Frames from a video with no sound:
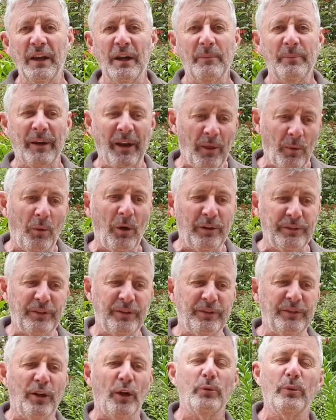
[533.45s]
But otherwise,
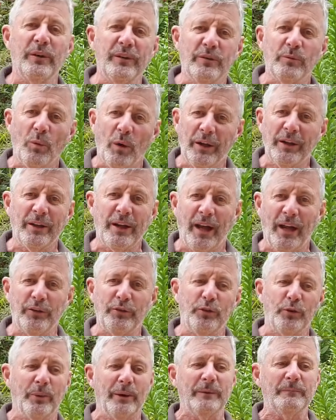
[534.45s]
there's no reason why you can't
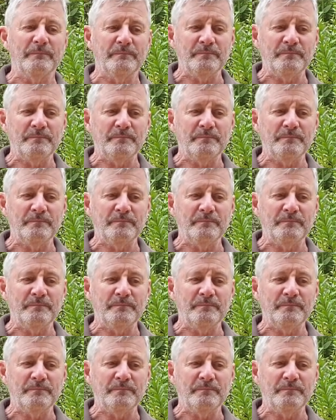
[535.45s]
do it.